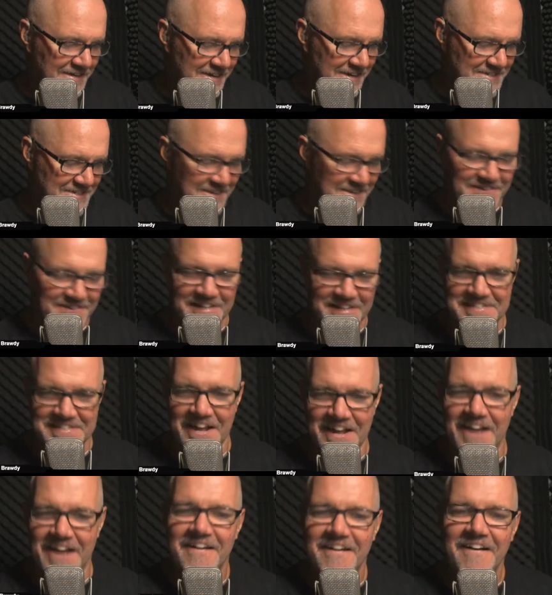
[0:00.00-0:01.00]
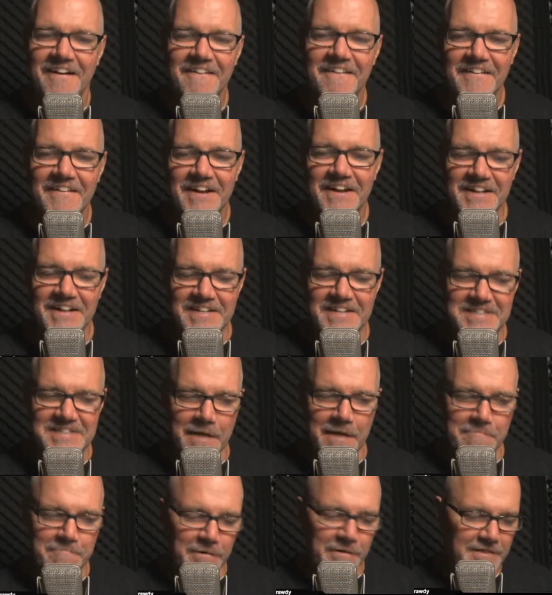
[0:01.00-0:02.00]
So let's
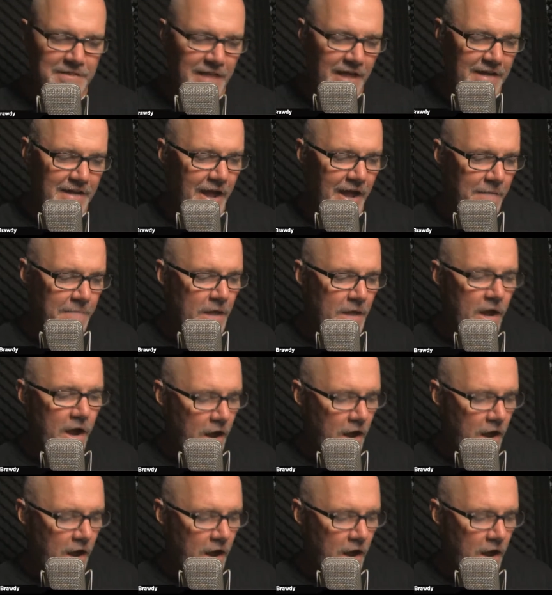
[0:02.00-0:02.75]
not put that out.